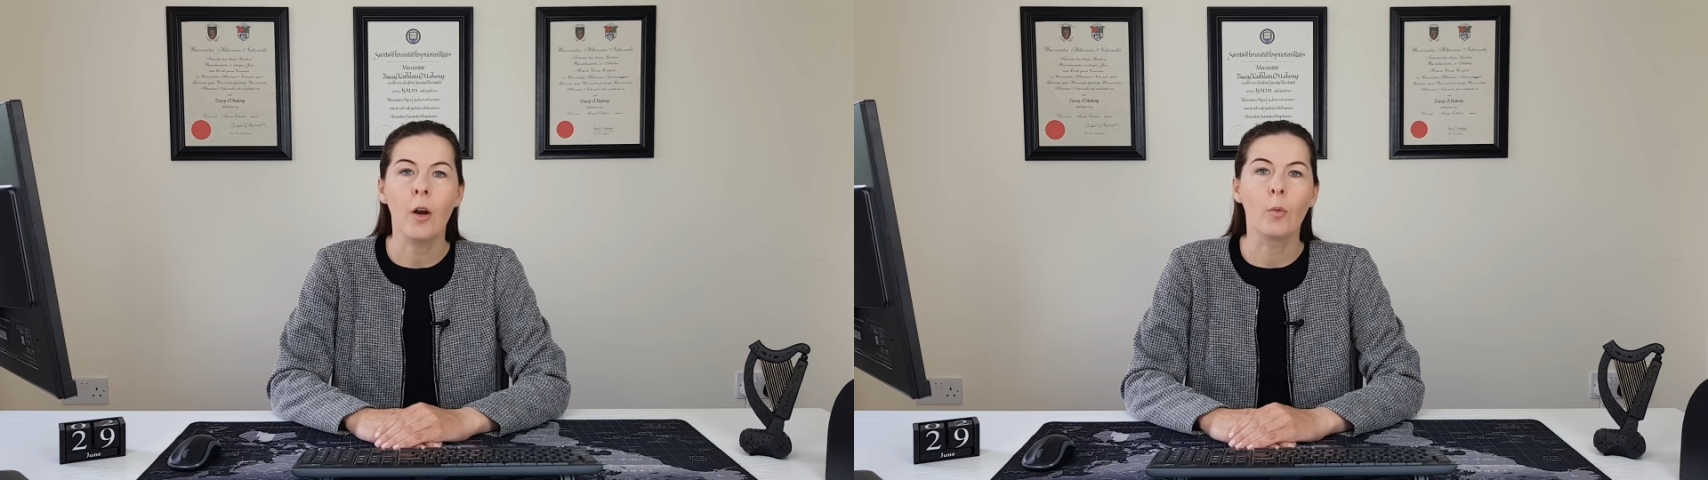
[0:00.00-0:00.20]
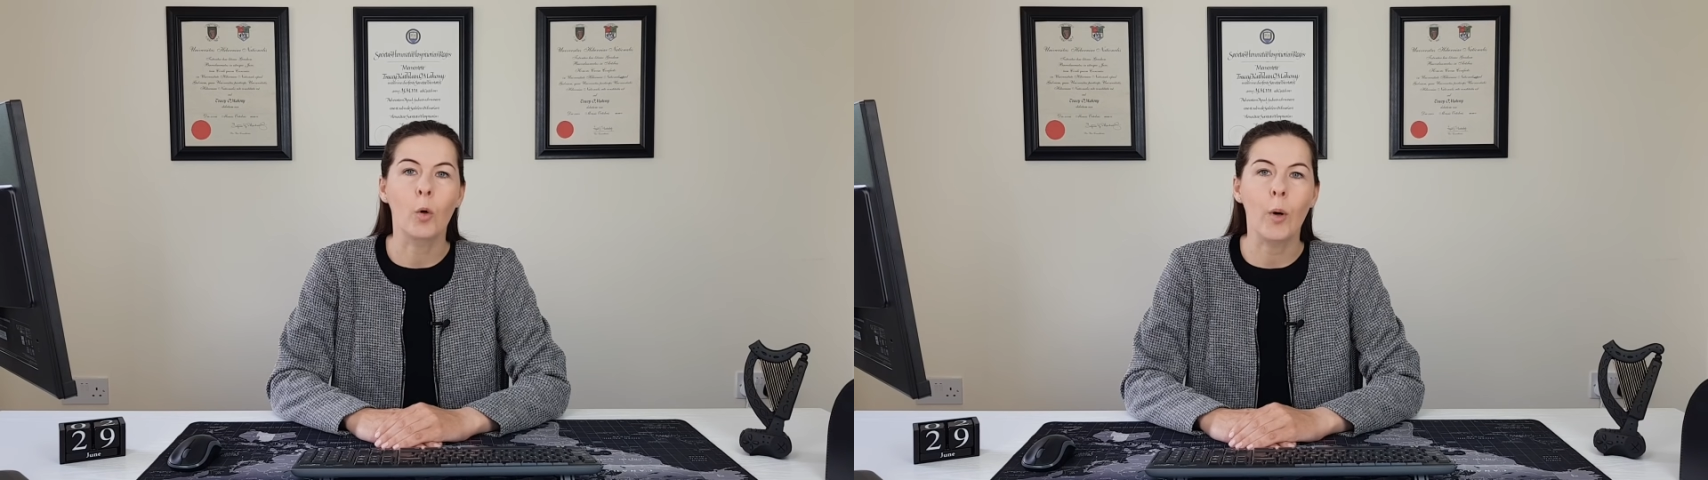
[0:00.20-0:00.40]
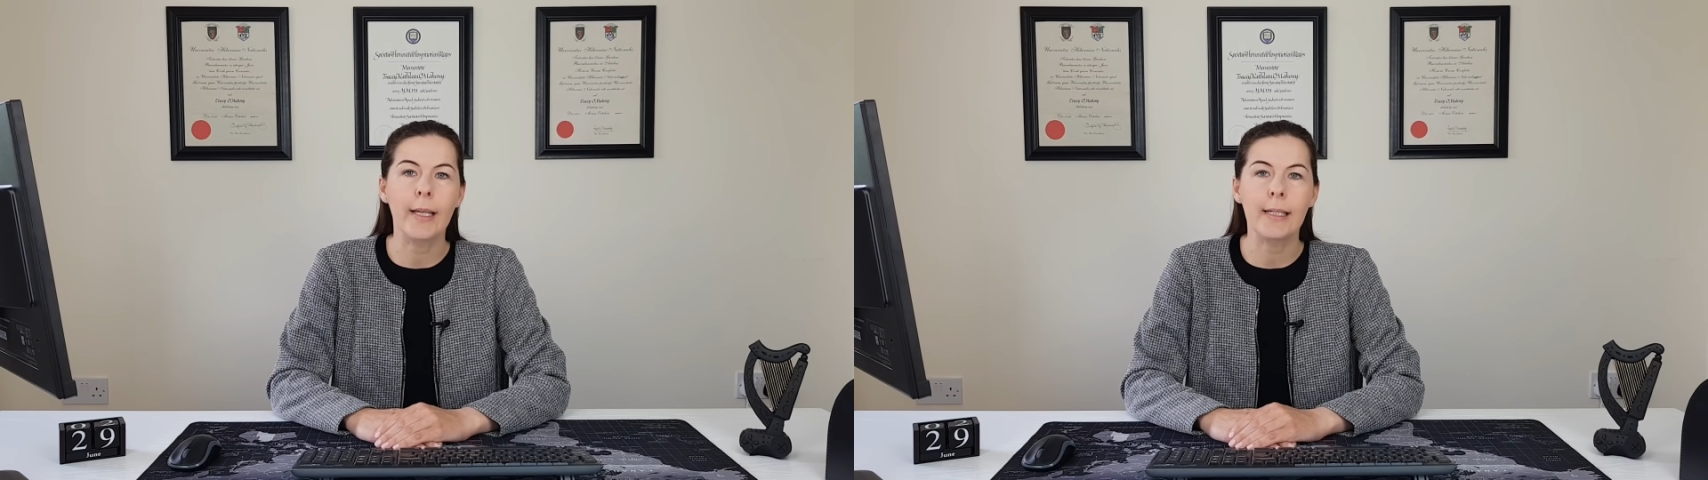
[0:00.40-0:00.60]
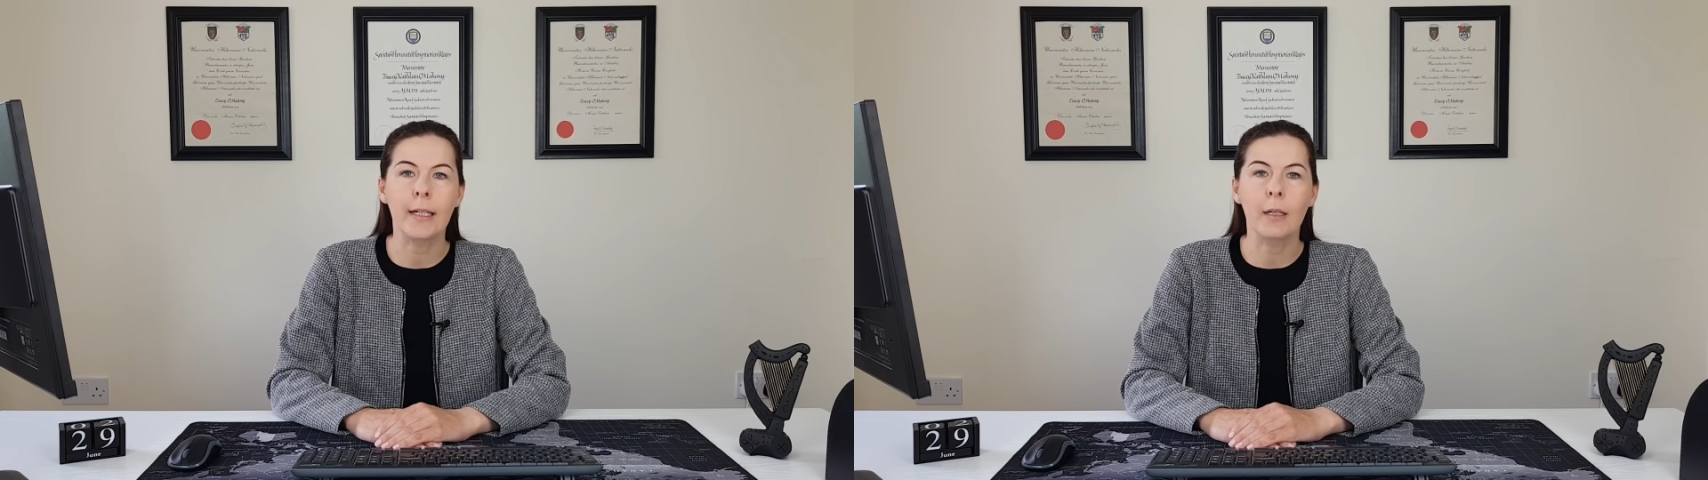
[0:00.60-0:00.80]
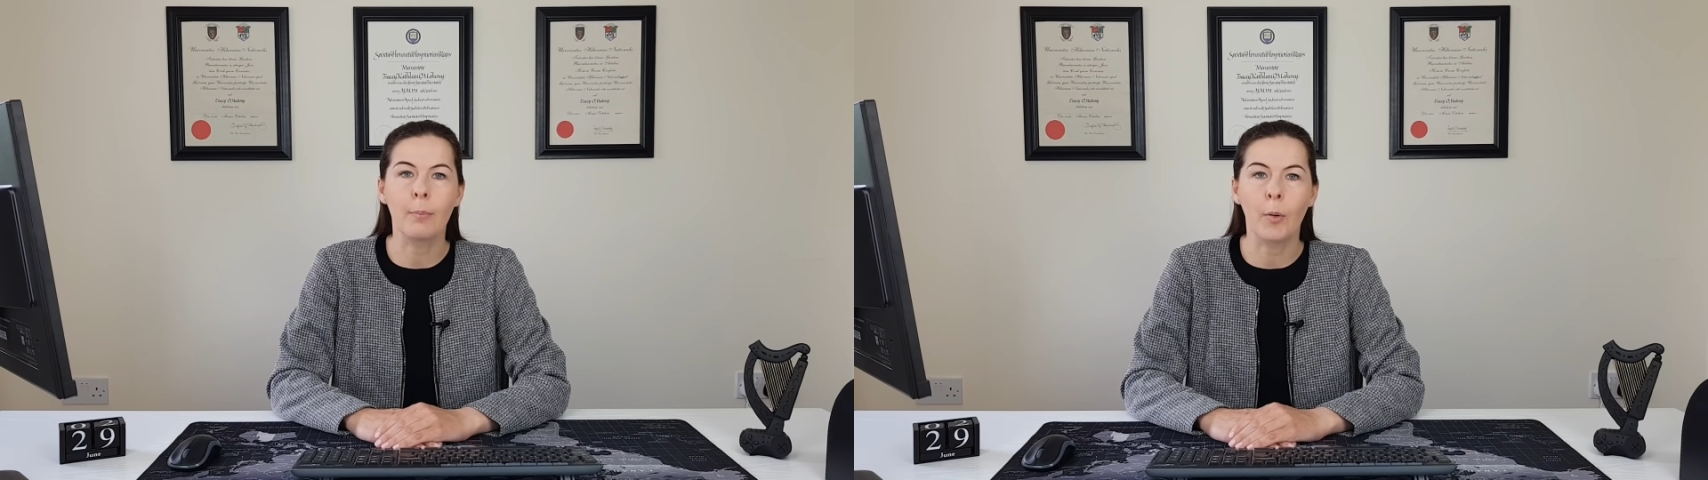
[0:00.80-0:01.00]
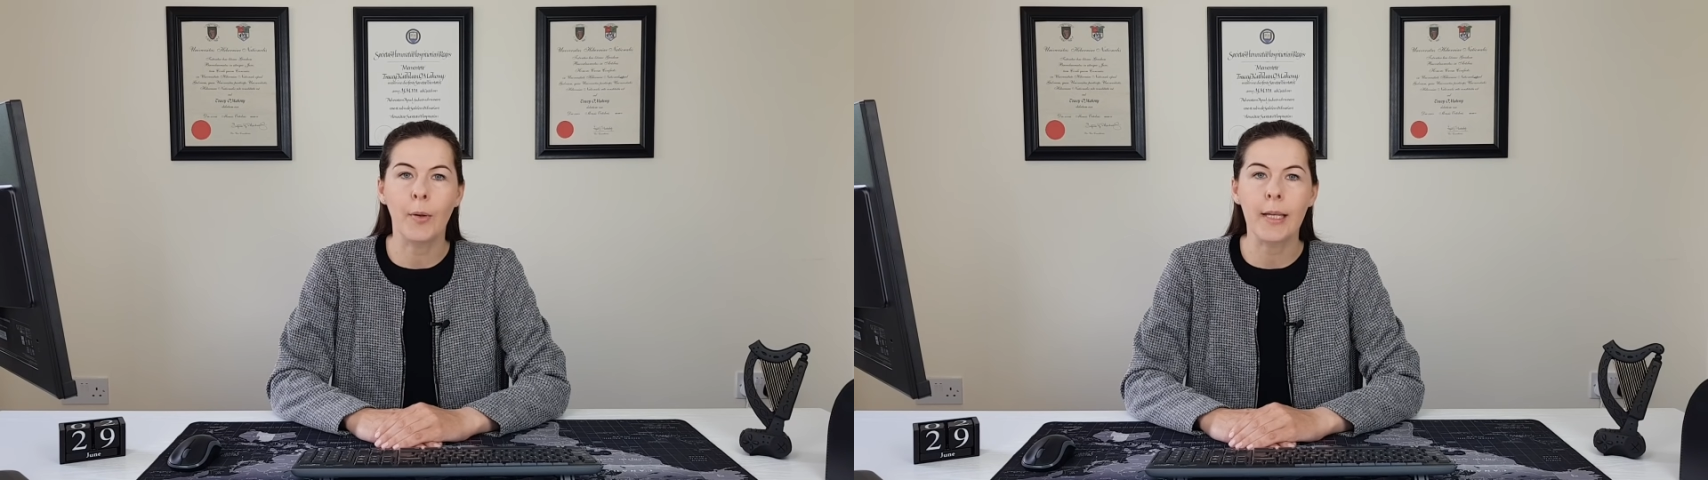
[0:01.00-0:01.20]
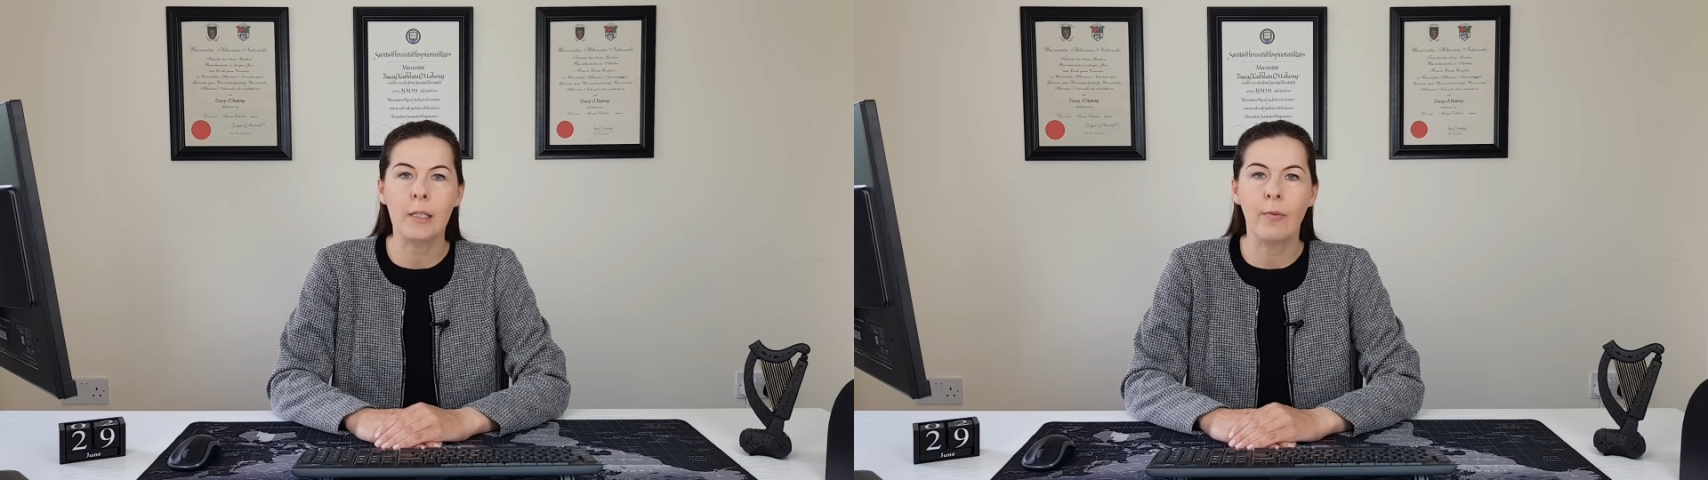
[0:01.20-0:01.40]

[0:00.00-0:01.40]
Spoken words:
requesting an employee's